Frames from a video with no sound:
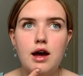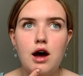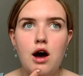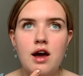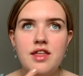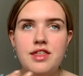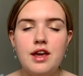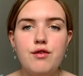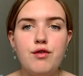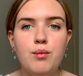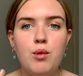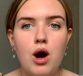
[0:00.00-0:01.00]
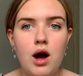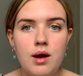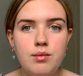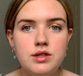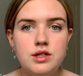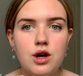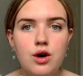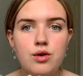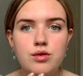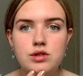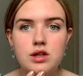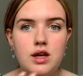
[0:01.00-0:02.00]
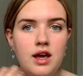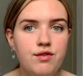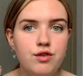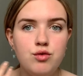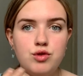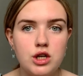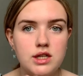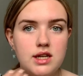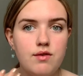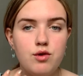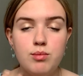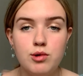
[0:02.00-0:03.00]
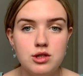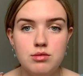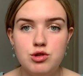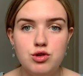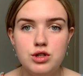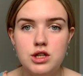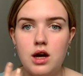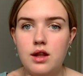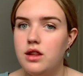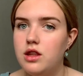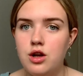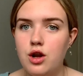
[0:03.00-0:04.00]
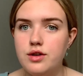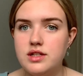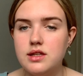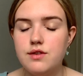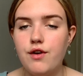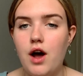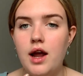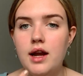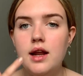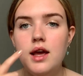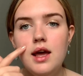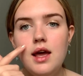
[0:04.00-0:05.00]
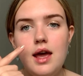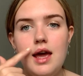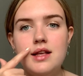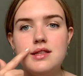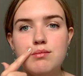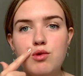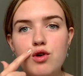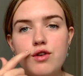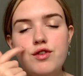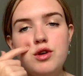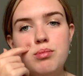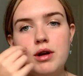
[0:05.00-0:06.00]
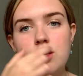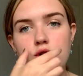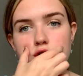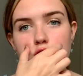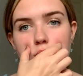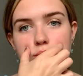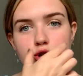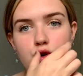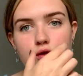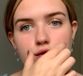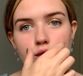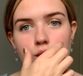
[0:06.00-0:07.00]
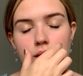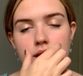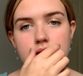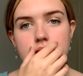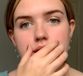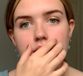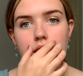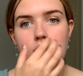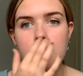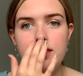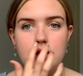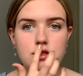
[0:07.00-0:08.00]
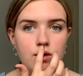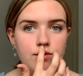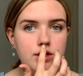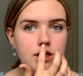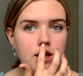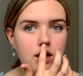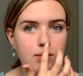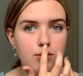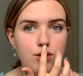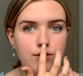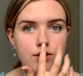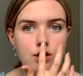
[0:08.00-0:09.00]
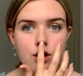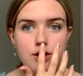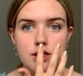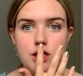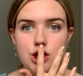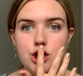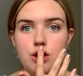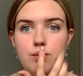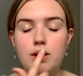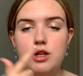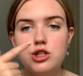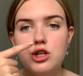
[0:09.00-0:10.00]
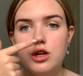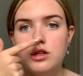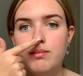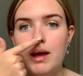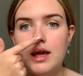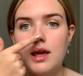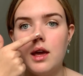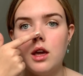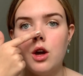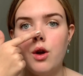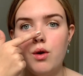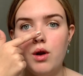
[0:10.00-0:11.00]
I think from what I was told, if you just have your bottom jaw done, the nose is fine. It's more if you bring your top jaw forwards, that's obviously going to move the nose tissue, which could make it go